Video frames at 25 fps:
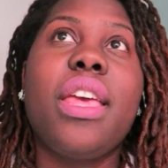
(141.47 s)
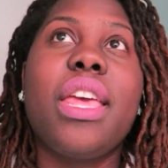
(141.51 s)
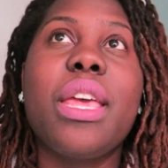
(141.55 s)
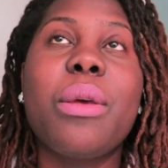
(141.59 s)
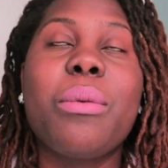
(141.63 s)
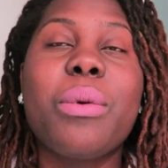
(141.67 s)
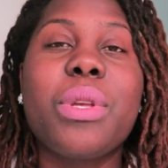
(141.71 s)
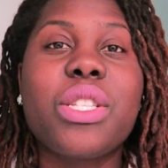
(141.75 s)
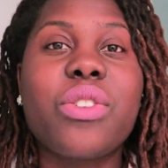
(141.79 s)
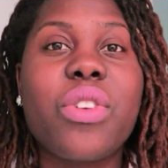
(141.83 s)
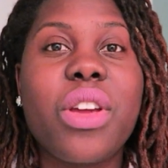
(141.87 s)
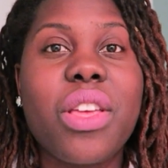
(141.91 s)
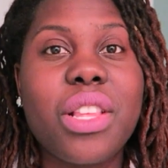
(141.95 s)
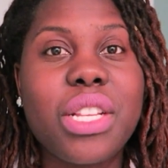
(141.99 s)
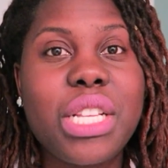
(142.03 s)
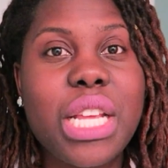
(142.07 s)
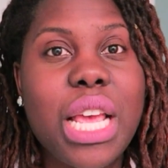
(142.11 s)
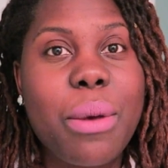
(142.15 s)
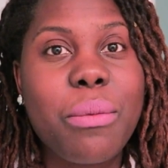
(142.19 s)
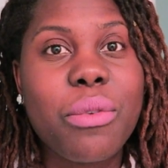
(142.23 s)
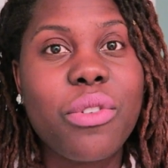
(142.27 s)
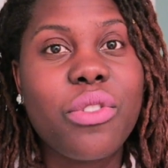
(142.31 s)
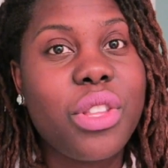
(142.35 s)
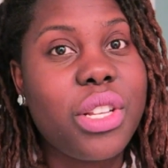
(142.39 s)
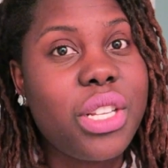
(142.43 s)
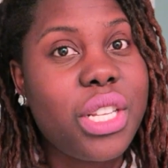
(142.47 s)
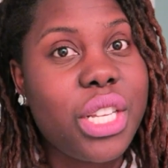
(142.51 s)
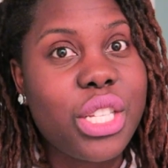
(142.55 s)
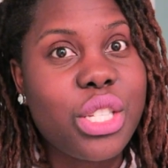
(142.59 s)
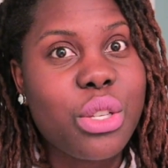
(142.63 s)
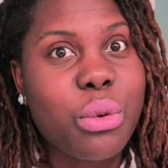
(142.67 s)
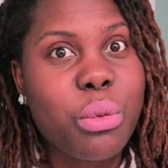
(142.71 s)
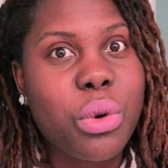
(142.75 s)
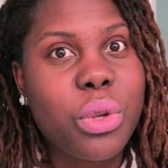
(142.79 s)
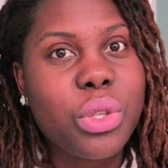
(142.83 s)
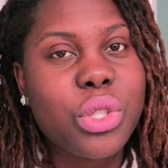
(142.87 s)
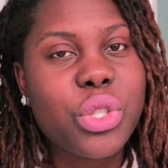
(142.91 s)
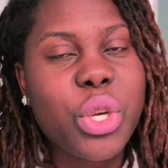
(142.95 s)
It was around the time of the
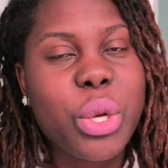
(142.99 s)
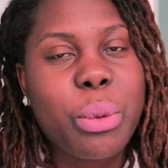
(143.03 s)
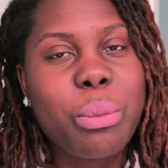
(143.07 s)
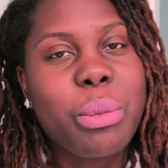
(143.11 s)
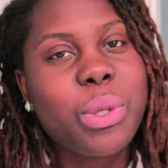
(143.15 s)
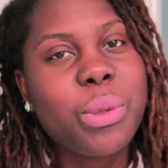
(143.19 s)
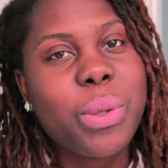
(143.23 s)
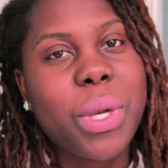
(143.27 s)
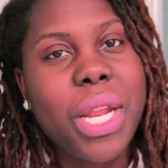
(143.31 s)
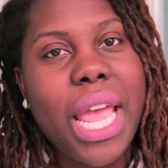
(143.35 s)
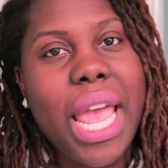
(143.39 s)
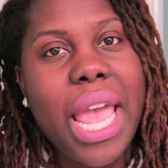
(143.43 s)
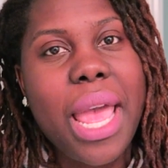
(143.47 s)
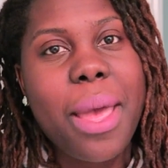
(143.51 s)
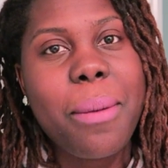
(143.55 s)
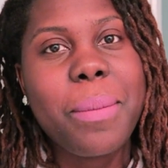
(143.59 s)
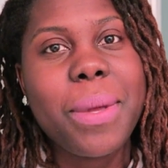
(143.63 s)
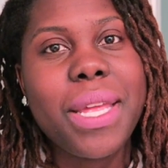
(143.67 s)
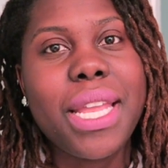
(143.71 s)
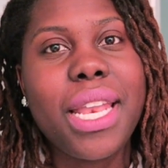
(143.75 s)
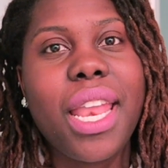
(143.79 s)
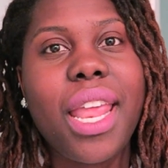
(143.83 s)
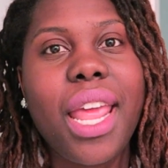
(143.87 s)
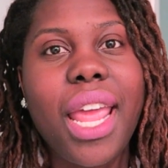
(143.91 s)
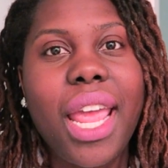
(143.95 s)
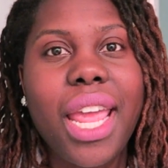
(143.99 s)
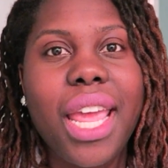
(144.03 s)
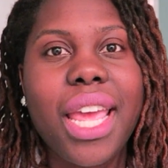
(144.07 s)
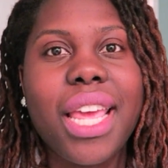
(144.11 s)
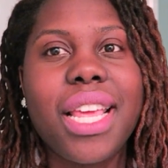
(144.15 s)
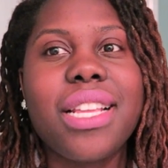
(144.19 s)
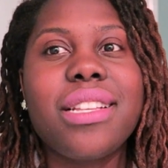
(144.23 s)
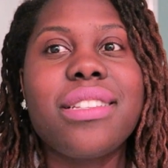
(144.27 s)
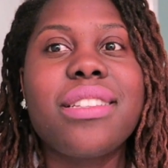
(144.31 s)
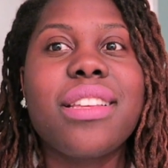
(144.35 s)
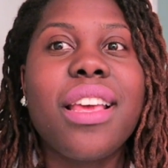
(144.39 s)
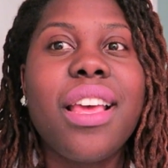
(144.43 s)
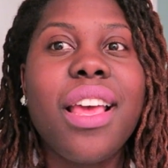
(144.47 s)
Disney World trip is when it happened,
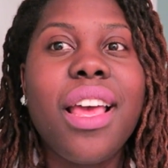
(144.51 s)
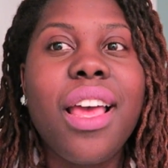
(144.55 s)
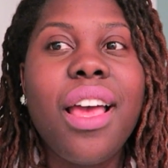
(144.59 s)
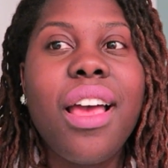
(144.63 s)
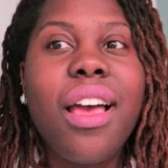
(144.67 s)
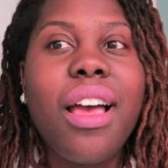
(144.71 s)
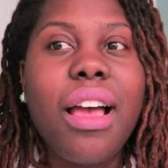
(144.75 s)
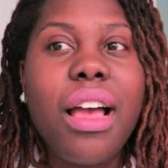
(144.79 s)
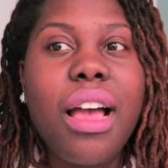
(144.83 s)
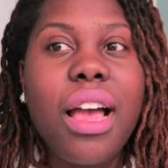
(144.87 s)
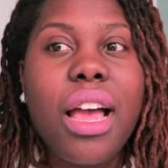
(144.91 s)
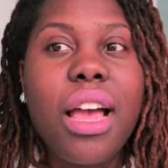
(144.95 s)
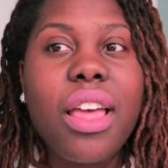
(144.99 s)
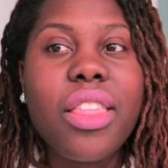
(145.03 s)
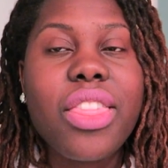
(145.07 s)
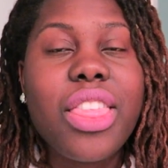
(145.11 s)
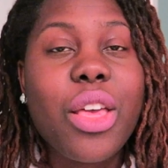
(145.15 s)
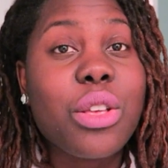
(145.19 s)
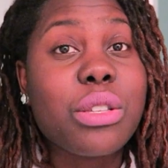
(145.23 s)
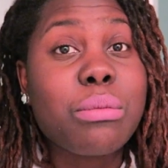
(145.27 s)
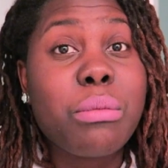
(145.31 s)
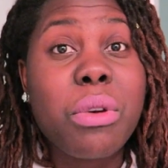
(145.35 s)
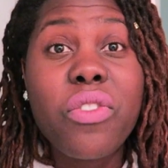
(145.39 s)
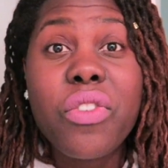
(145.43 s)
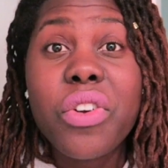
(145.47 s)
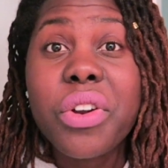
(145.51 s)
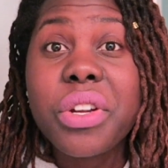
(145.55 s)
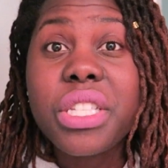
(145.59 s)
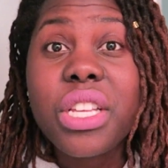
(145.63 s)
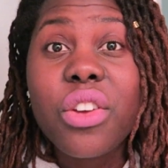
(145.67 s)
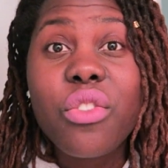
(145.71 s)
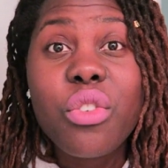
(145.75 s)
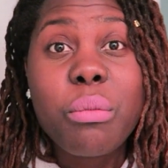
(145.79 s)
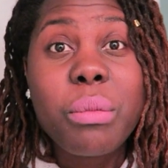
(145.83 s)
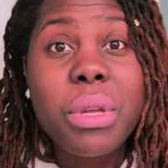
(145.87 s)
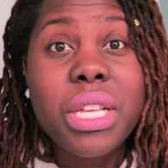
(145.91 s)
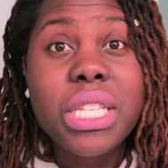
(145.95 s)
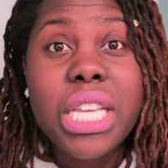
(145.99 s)
and that was my first
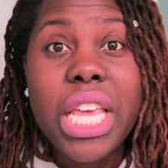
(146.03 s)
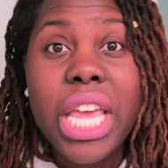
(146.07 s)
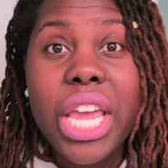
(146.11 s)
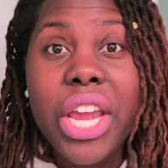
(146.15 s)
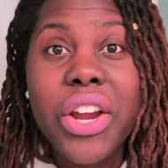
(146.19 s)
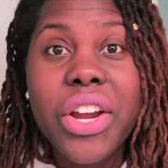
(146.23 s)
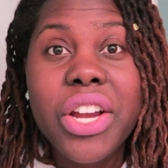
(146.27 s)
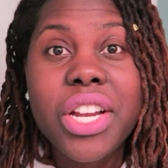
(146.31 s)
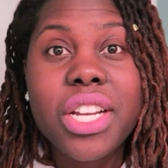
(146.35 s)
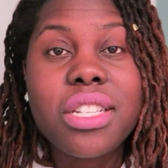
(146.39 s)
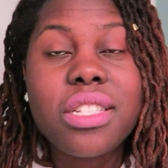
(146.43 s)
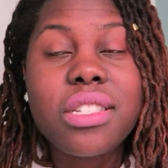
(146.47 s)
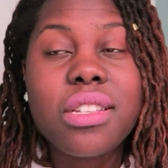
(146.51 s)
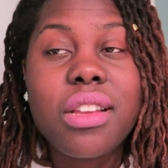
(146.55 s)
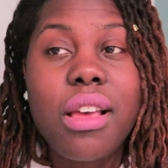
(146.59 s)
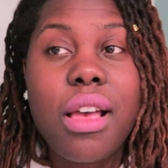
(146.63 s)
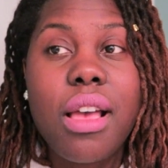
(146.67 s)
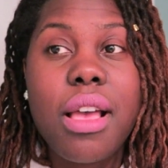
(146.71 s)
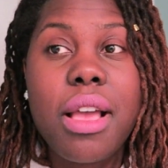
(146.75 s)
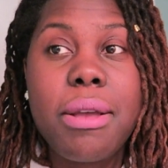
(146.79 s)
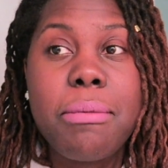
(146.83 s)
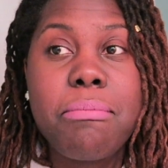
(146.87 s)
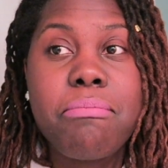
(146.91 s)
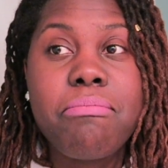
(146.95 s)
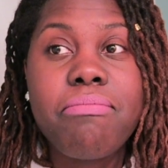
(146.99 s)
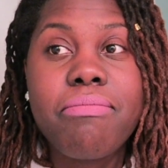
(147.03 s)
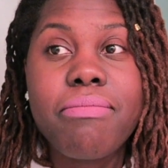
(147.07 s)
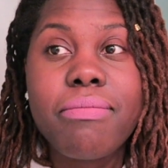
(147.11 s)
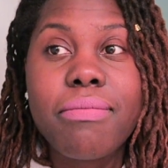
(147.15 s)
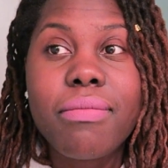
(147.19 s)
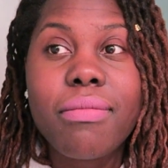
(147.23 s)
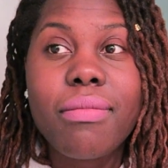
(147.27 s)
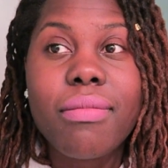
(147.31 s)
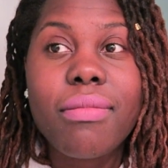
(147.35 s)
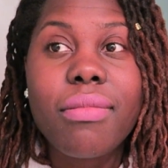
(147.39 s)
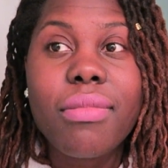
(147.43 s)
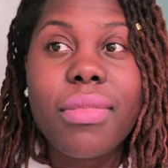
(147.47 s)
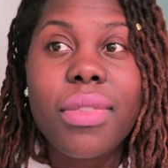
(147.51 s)
ever miscarriage.
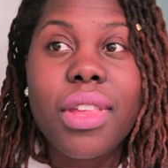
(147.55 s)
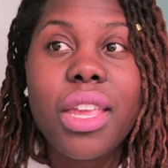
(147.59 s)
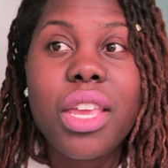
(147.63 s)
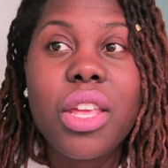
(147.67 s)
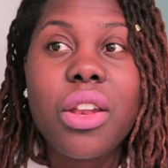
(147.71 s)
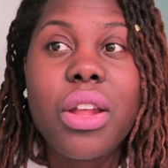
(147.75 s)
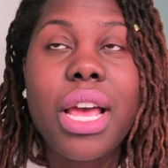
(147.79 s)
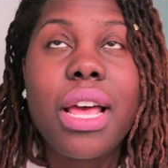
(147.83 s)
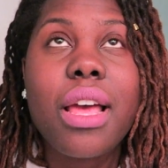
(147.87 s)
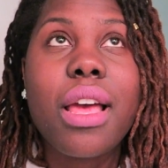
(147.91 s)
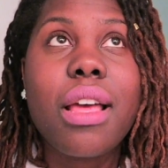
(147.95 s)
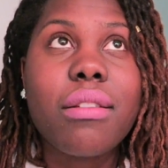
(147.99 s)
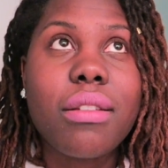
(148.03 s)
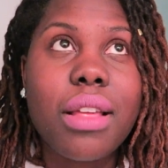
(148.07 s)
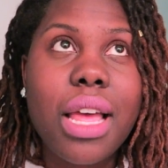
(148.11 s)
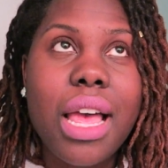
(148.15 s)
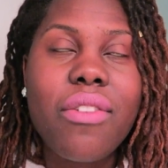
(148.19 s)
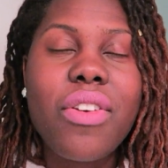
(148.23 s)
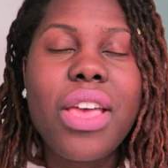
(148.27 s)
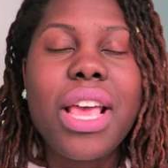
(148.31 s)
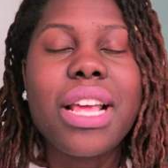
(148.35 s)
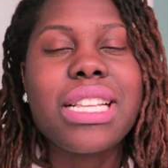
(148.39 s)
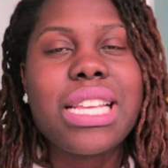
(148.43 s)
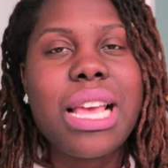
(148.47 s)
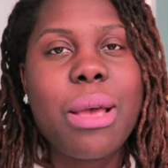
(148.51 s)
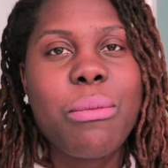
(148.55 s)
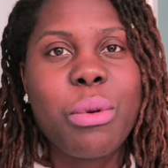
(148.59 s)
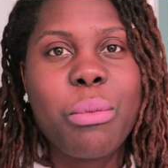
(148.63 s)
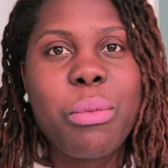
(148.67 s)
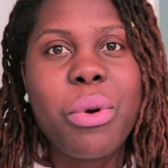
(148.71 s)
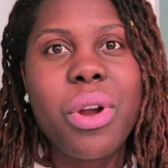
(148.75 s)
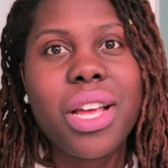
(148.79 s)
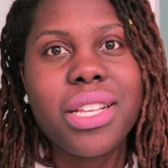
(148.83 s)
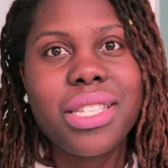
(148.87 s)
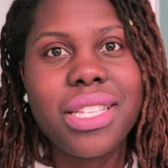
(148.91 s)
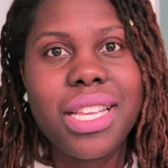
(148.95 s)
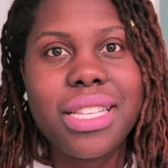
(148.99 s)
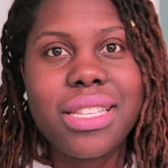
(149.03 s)
You know, I've had time to
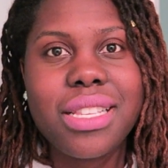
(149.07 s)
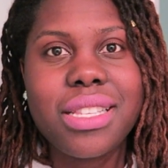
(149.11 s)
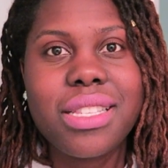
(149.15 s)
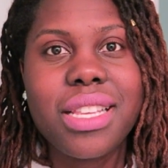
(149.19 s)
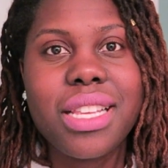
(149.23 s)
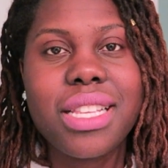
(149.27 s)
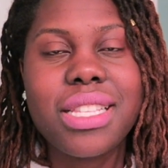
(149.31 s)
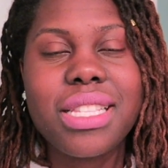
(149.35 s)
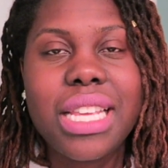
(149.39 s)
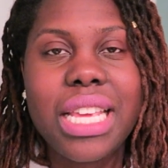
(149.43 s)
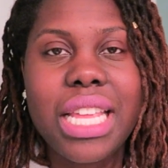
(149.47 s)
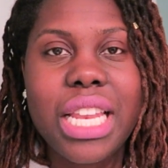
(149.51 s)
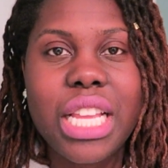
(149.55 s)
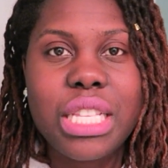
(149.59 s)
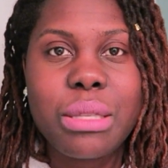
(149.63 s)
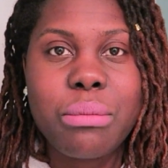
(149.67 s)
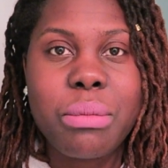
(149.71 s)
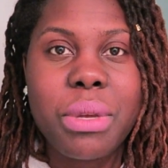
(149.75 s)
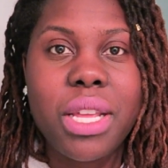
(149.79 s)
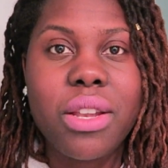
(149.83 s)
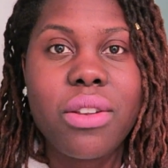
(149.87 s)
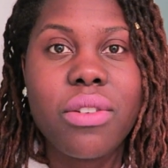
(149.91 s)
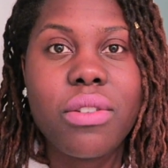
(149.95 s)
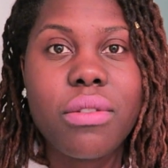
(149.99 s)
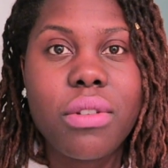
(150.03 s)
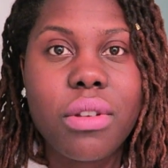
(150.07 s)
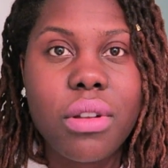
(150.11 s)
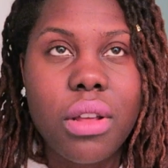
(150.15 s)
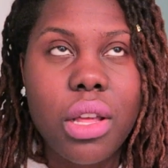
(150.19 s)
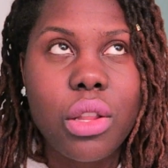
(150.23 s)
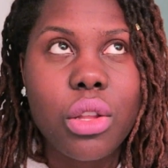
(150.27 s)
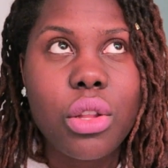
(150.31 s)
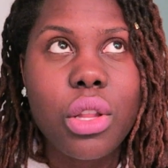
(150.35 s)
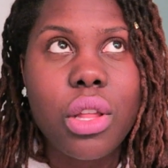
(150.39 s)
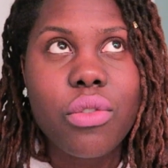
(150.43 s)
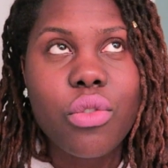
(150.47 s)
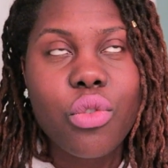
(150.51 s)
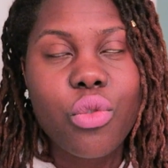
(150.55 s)
process it since then. It's been a
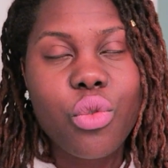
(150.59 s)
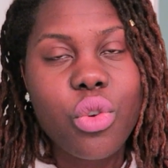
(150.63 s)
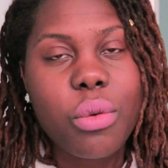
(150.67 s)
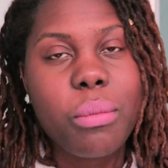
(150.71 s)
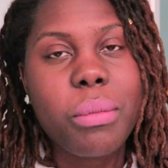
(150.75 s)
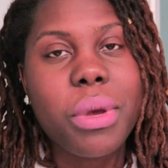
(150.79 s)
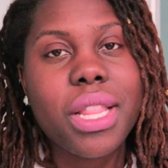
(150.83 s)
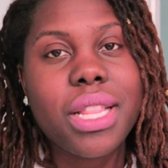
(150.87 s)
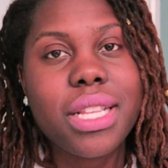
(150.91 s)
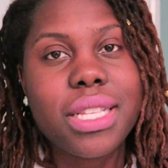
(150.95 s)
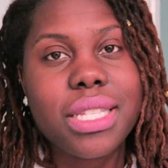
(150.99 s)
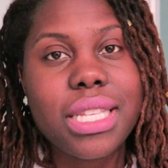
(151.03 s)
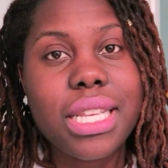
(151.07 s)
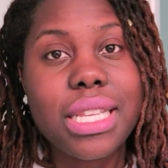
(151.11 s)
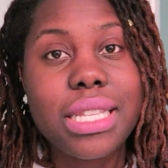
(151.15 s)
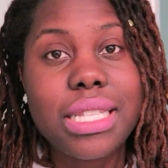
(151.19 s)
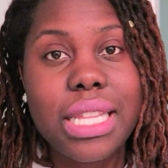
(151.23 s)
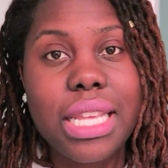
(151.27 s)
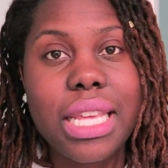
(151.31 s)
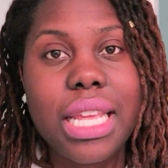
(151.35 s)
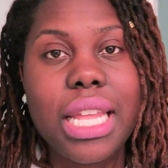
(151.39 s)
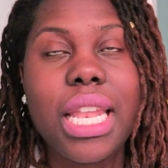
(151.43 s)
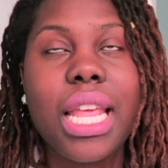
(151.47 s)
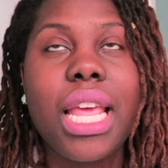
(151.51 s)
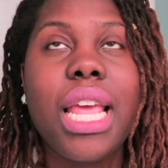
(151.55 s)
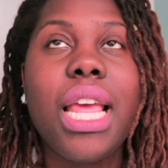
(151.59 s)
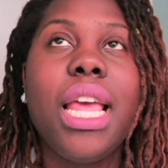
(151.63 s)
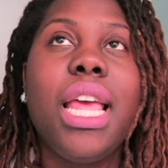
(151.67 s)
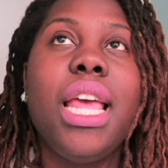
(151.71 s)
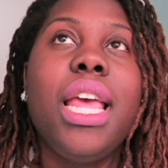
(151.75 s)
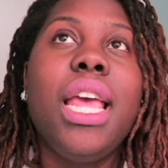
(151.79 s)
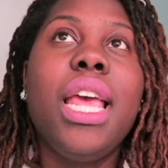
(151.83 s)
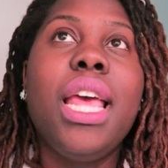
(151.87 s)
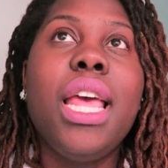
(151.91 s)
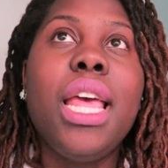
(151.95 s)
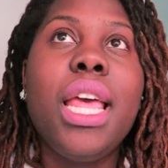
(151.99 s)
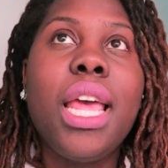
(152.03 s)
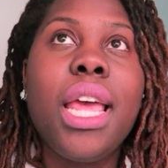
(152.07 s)
little over 4 months since then,
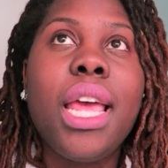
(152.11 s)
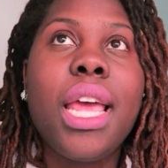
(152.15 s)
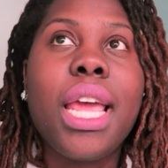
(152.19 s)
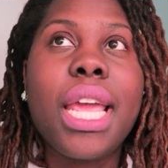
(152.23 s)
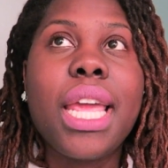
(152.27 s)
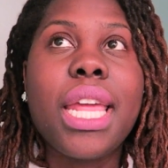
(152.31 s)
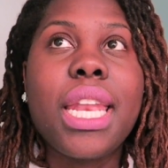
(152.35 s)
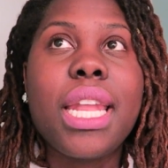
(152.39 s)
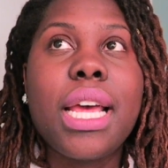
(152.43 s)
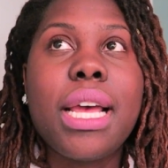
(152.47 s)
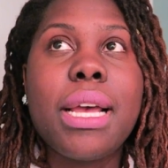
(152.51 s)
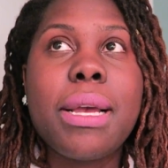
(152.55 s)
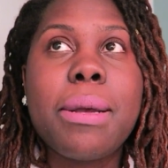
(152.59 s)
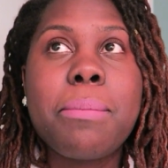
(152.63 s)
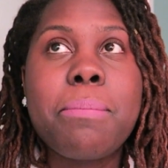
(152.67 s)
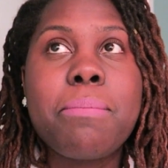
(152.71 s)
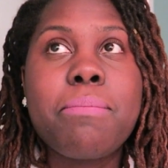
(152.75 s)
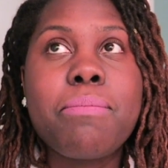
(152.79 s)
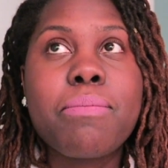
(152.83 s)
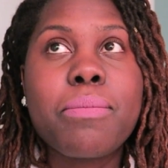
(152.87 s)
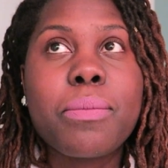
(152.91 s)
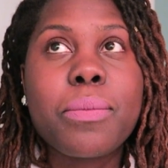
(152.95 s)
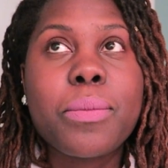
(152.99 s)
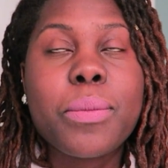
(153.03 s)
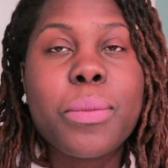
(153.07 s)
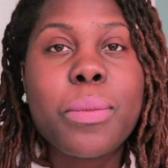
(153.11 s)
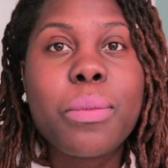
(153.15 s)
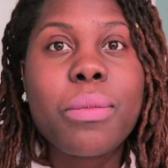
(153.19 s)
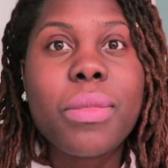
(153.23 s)
and